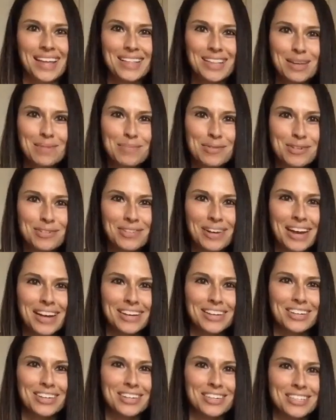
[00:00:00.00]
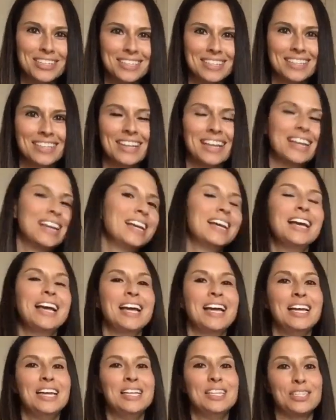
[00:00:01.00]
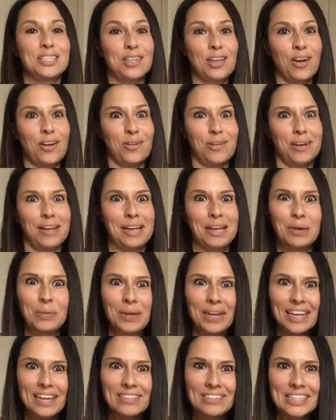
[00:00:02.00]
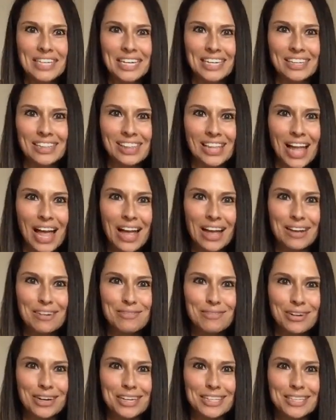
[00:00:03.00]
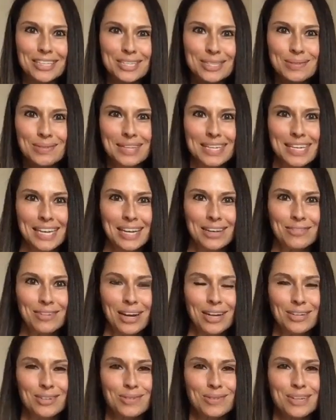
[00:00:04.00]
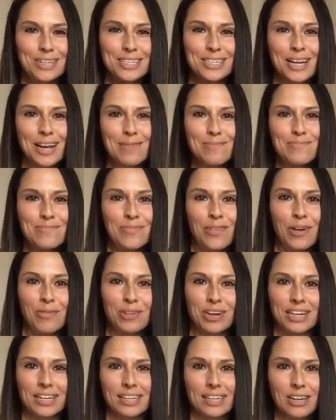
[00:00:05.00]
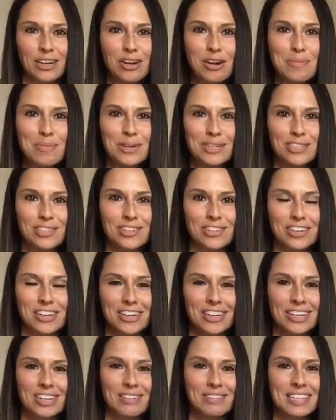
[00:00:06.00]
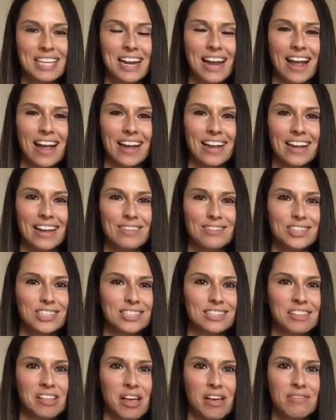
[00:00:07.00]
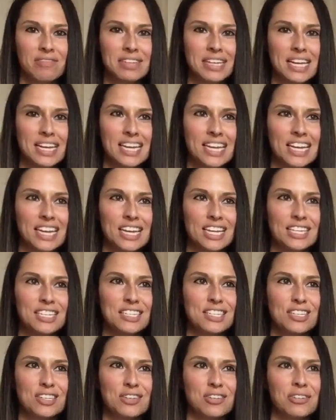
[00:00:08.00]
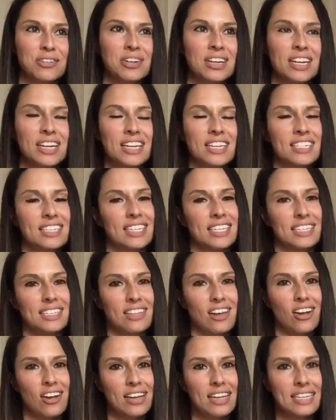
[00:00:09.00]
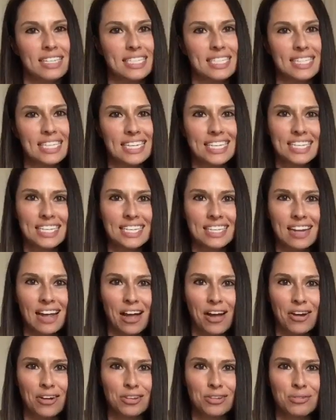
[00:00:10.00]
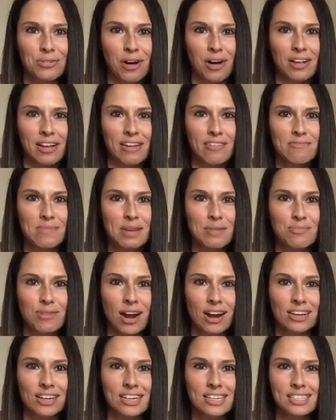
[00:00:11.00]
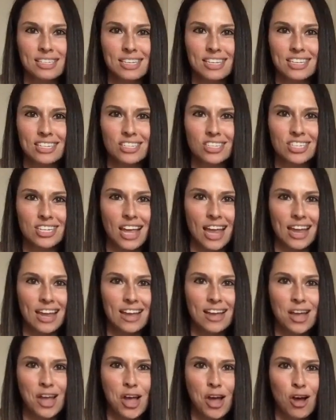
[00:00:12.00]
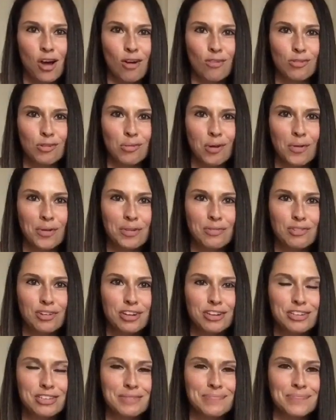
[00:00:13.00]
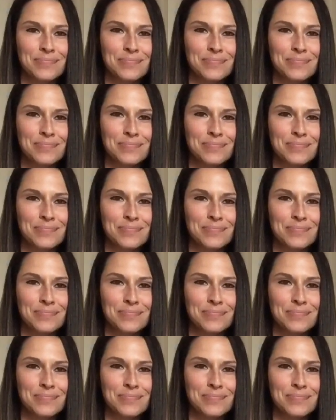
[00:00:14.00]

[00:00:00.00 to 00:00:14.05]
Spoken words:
Leopard Writers. So we have done a lot of work this week in Writer's Workshop on working on our personal narratives, and I have just loved getting into Seesaw and seeing how you all have made progress each day over what we've learned.